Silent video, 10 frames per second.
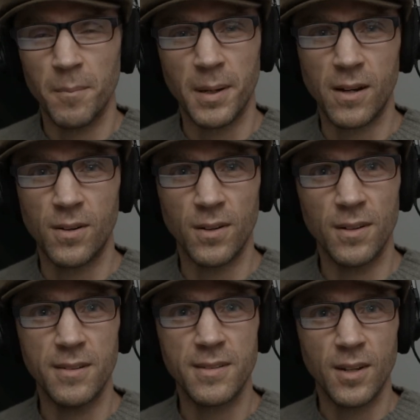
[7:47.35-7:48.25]

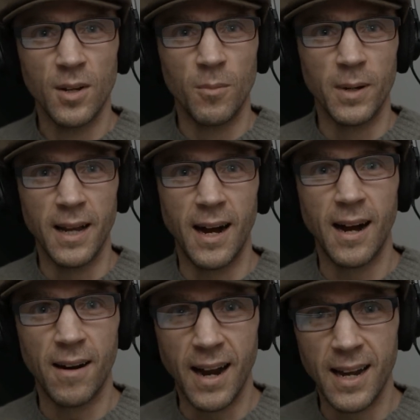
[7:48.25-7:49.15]
because we
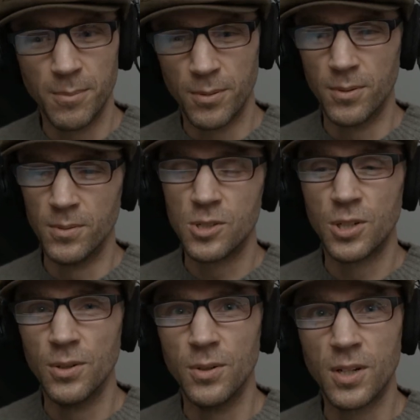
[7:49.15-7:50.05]
are able
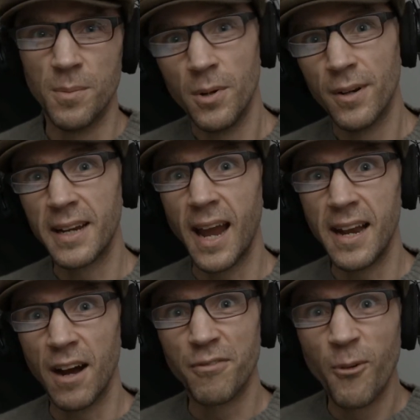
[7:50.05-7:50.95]
to communicate communicate
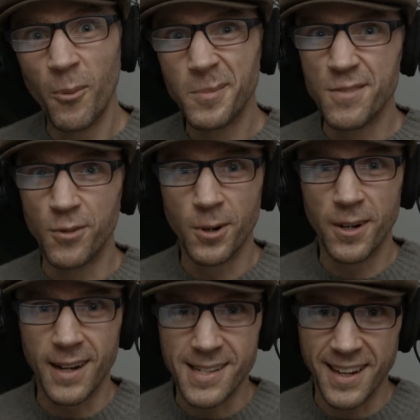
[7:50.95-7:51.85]
our forms of
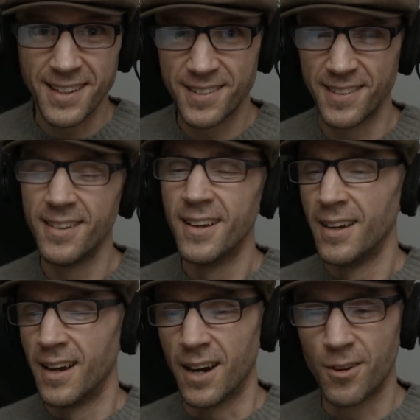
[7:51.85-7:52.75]
organization
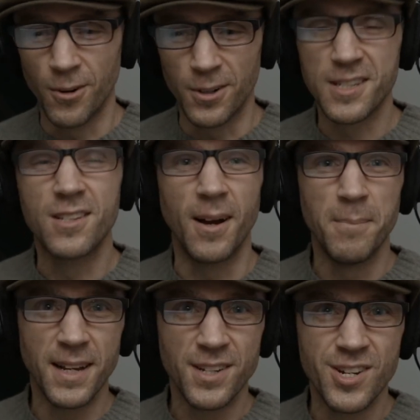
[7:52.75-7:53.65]
across
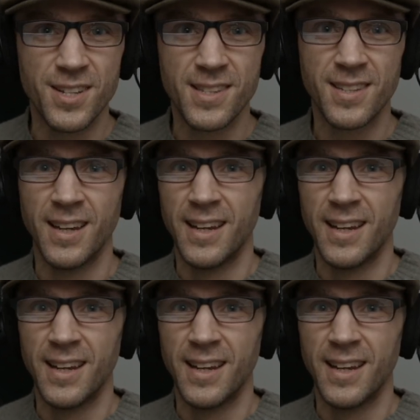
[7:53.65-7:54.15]
dimensions.